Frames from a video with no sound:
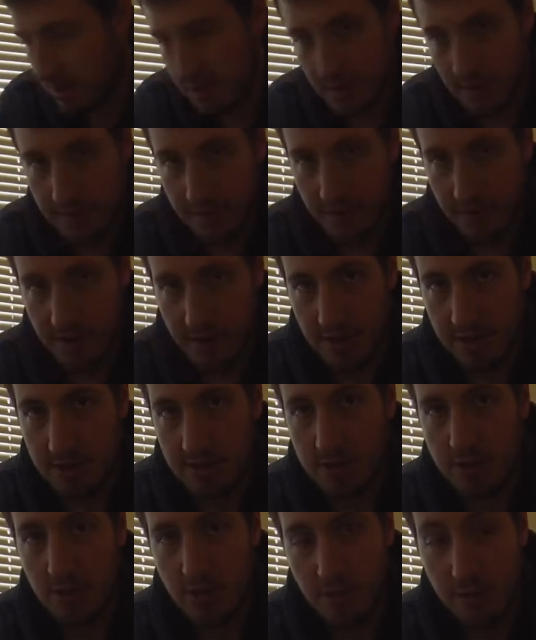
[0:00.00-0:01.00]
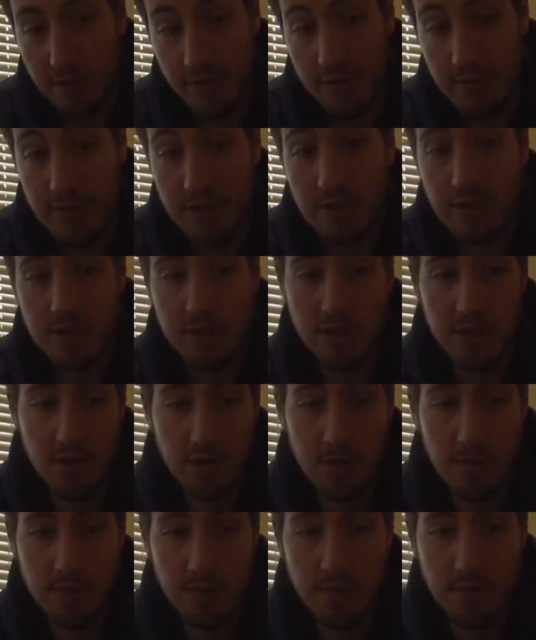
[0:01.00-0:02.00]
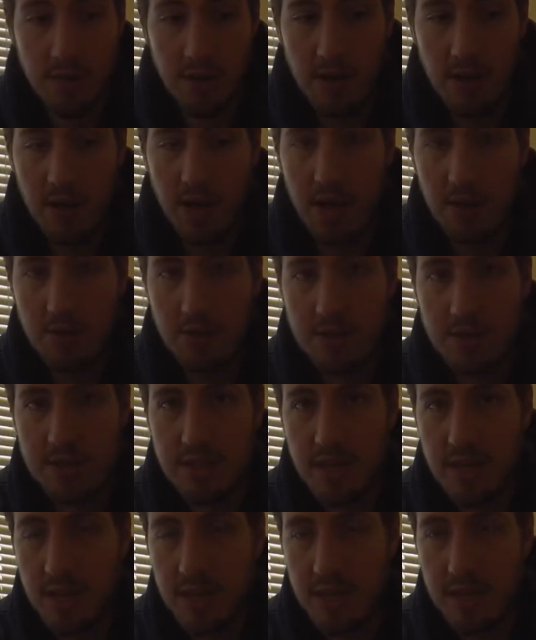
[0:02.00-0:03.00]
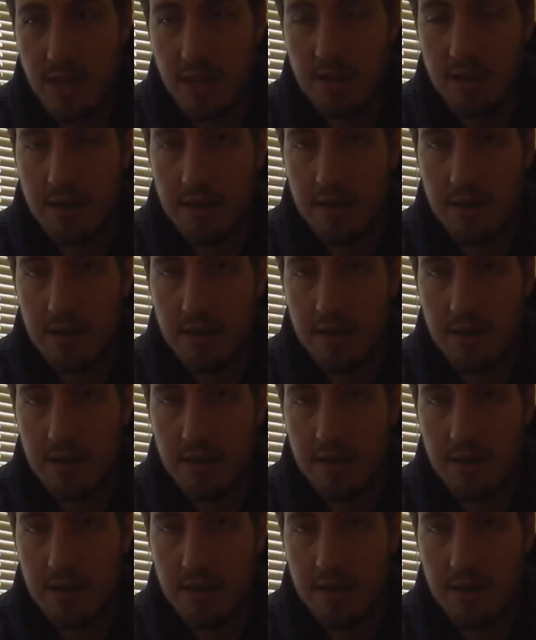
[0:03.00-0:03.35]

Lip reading: love a nice school of fish? So I would say